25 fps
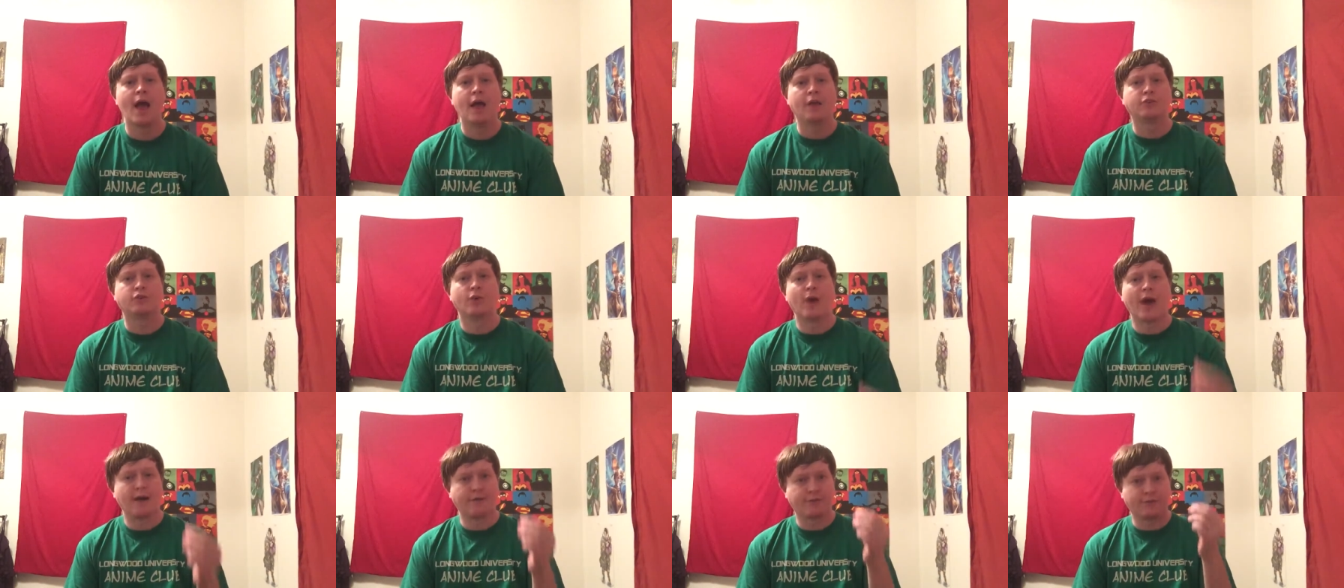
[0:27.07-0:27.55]

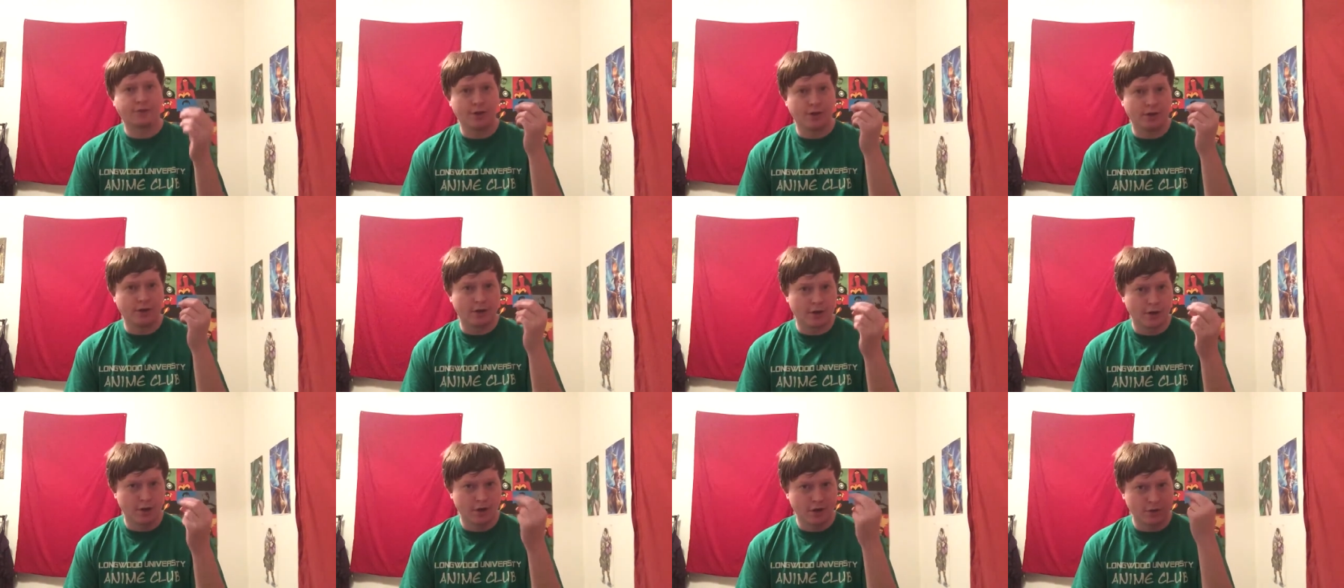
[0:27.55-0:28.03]
So
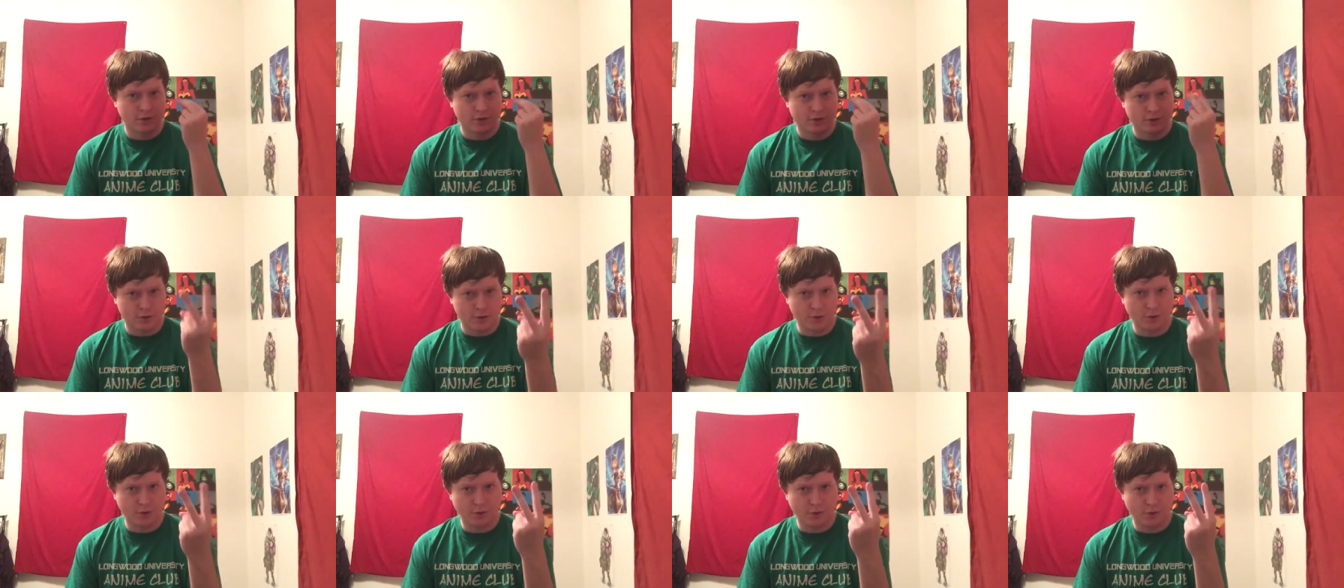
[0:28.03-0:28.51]
after
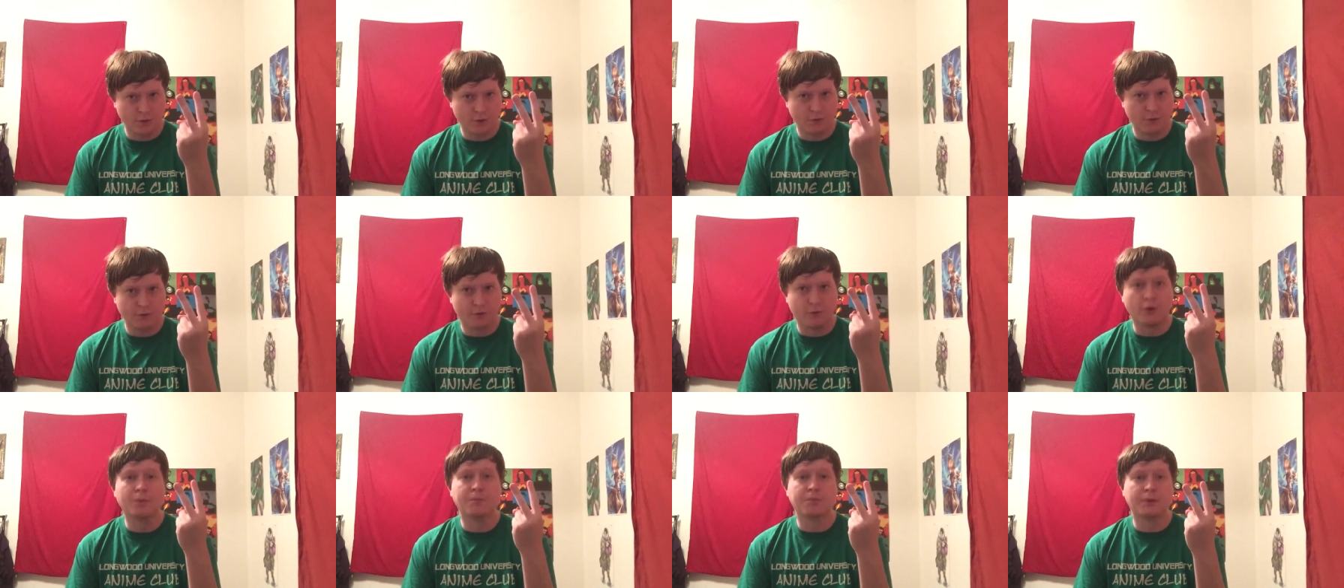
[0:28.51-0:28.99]
two
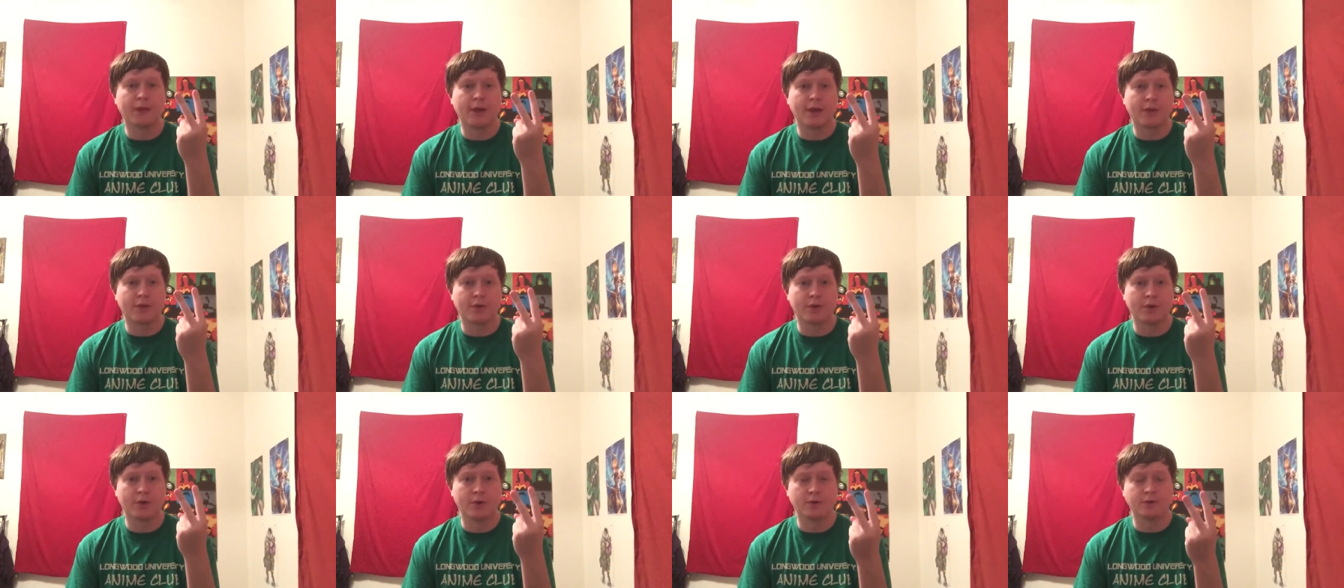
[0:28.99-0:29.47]
full
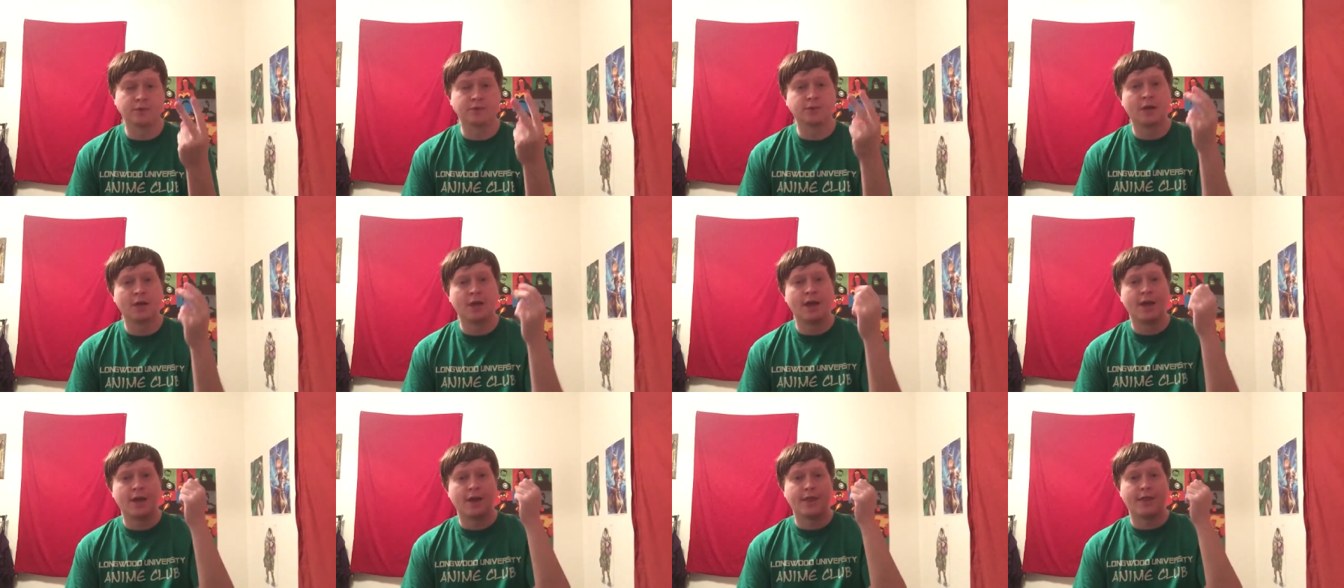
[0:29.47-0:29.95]
playthroughs
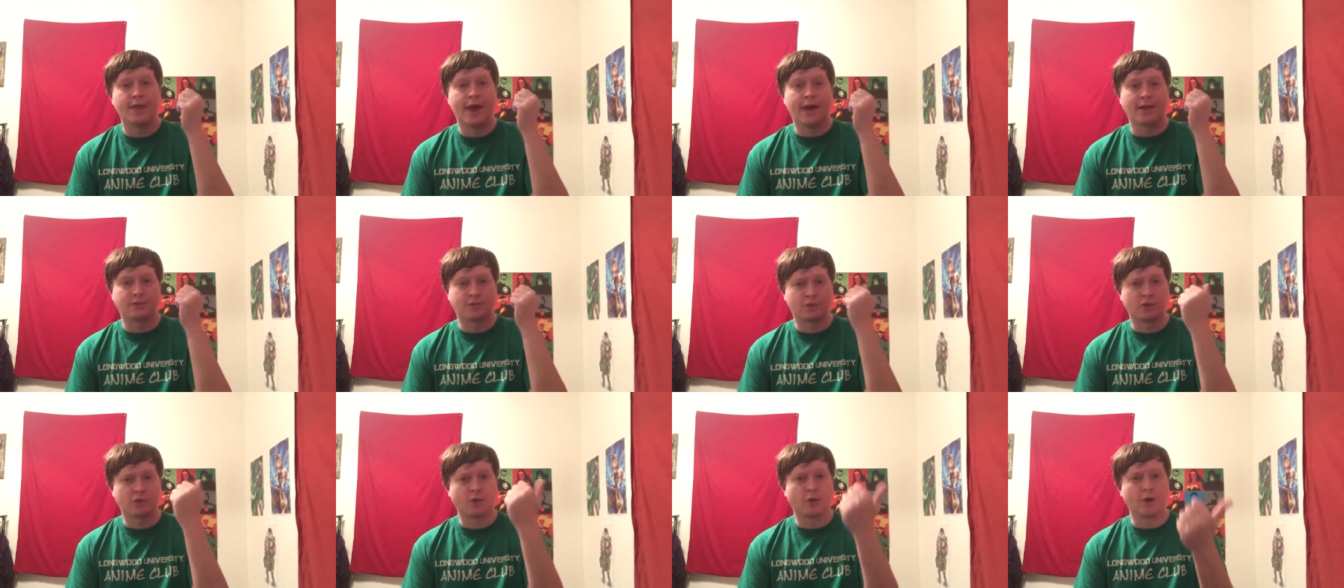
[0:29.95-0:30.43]

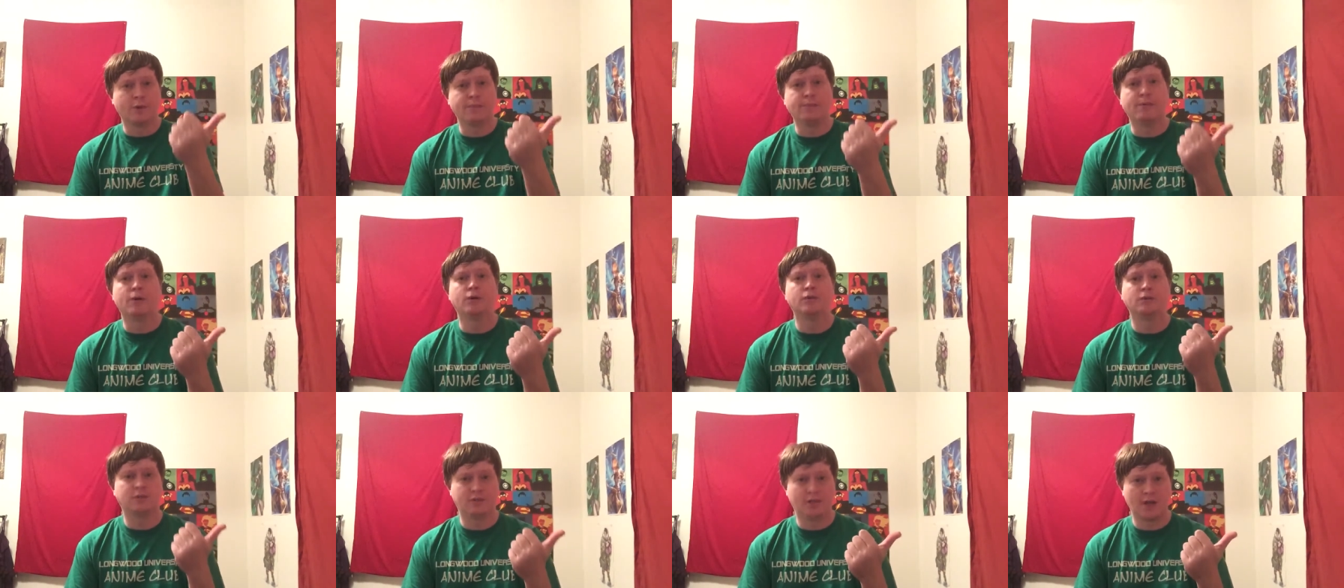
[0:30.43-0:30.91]
that. Story
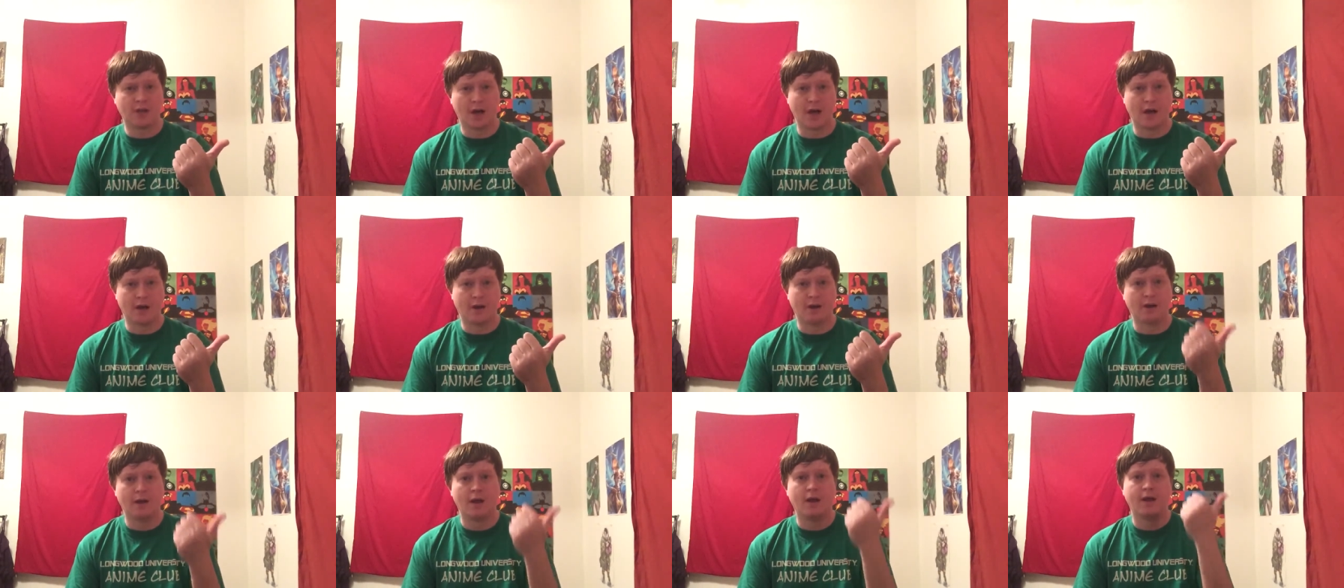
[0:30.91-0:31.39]
mode
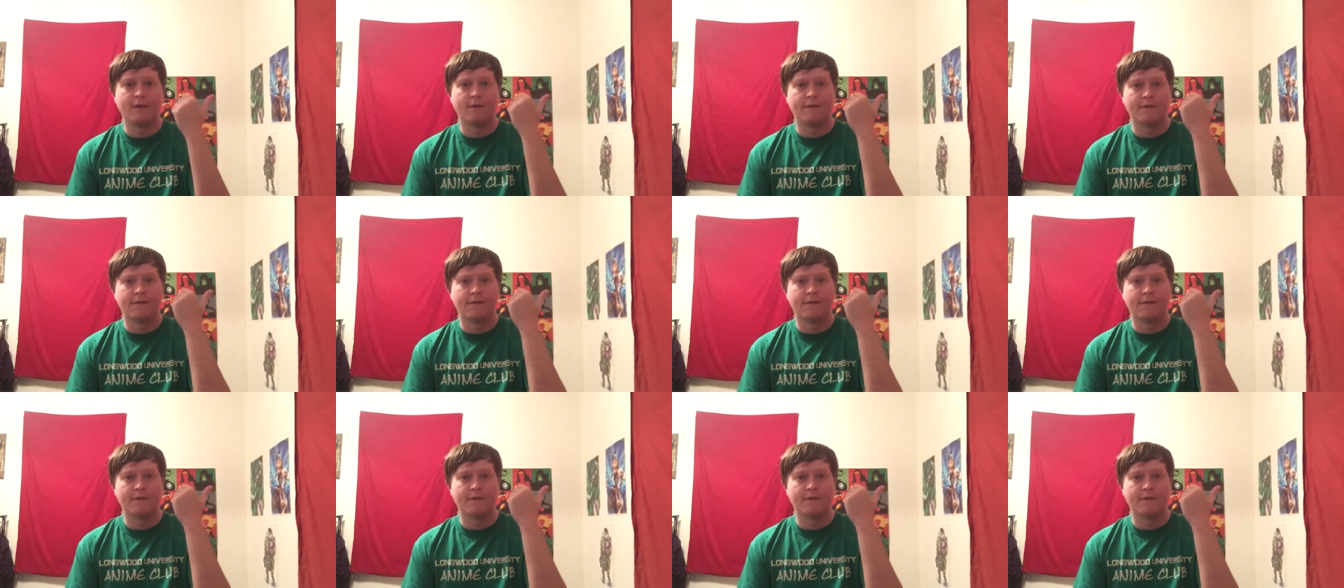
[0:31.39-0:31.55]
done.